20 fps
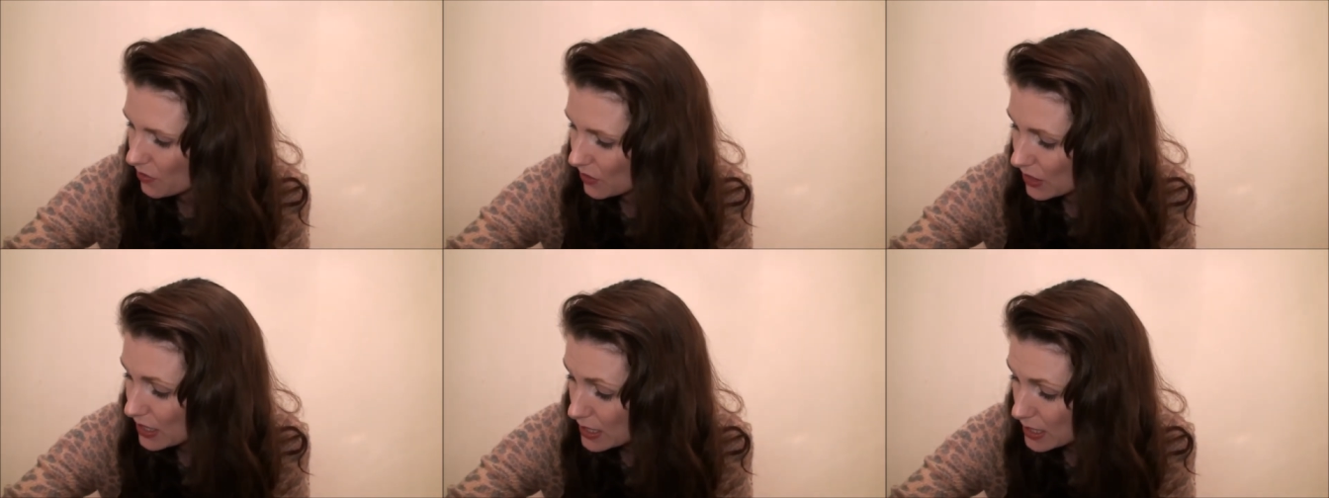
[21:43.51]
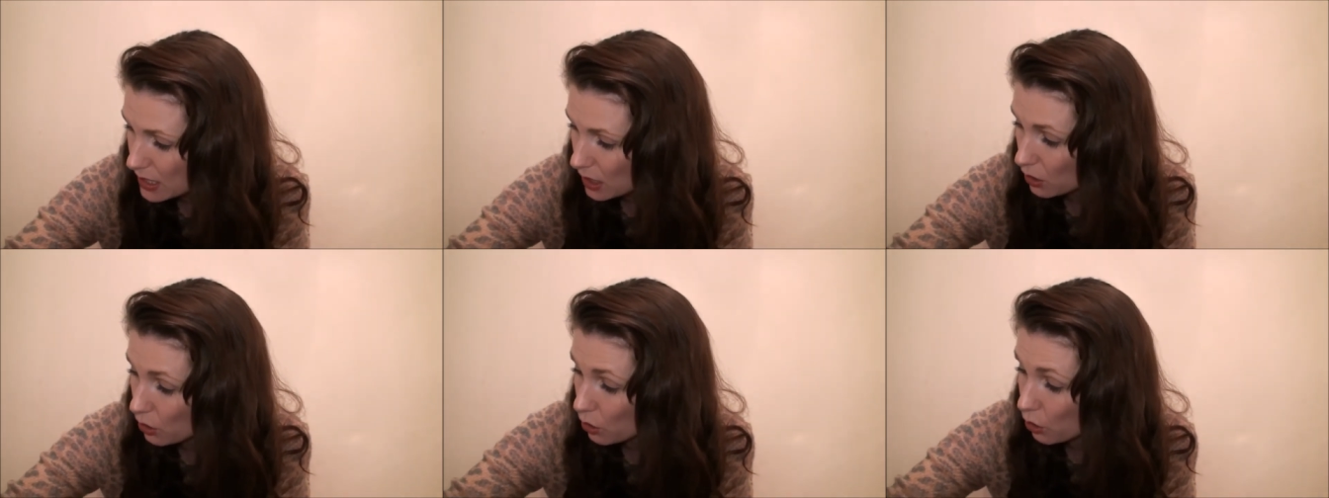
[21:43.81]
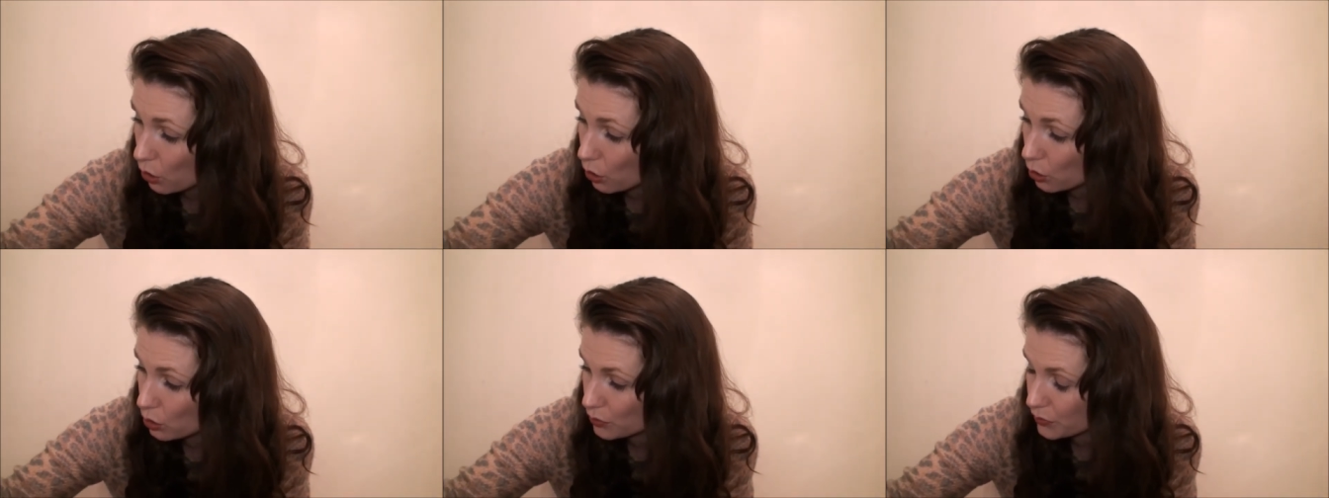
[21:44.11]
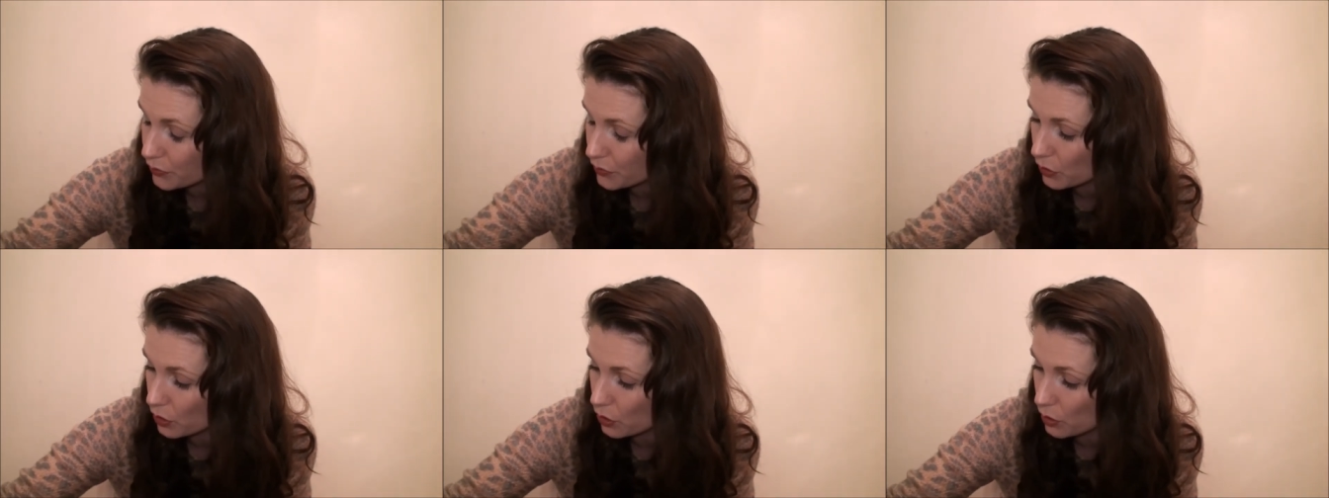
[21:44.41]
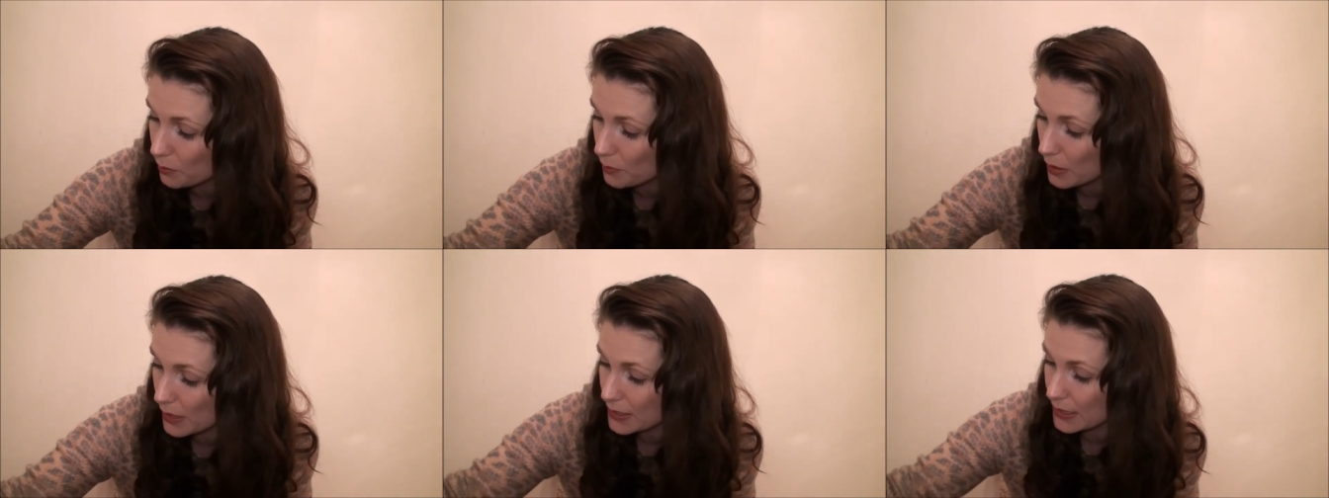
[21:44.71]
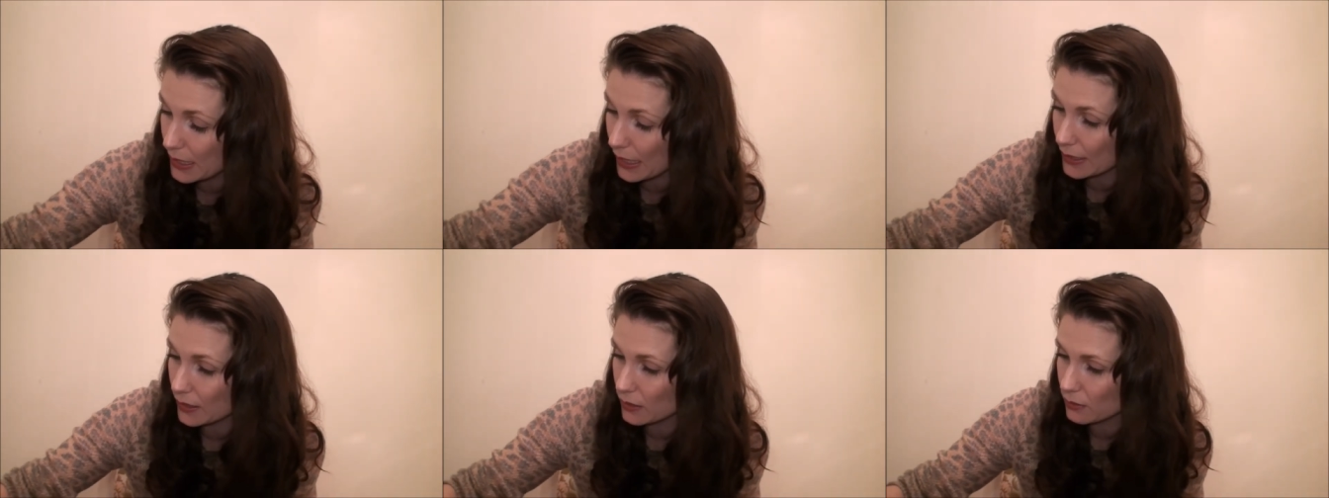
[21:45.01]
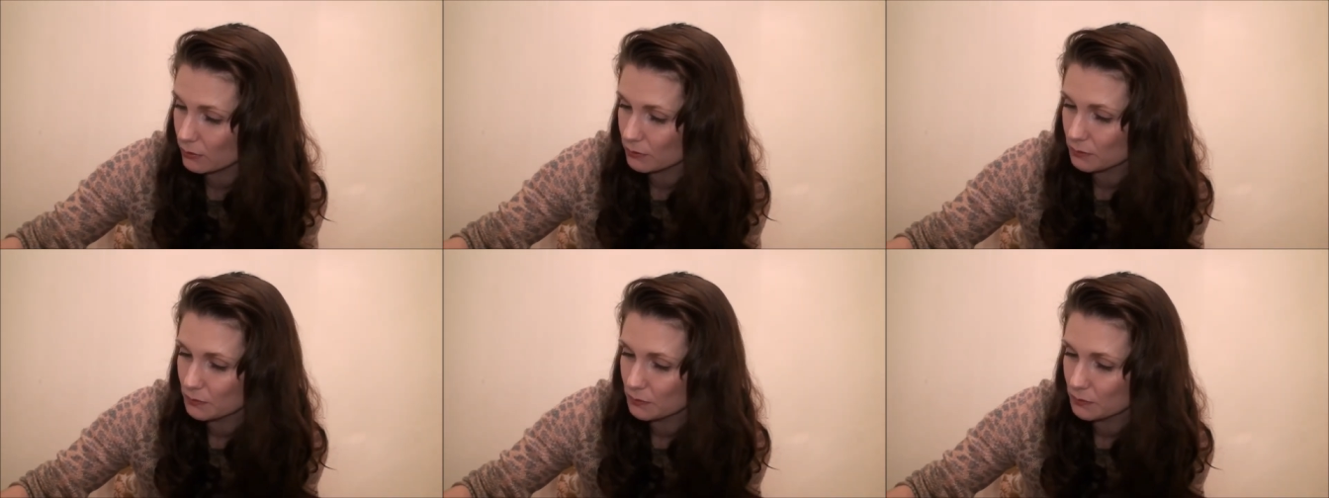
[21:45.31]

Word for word: These are all from... Um,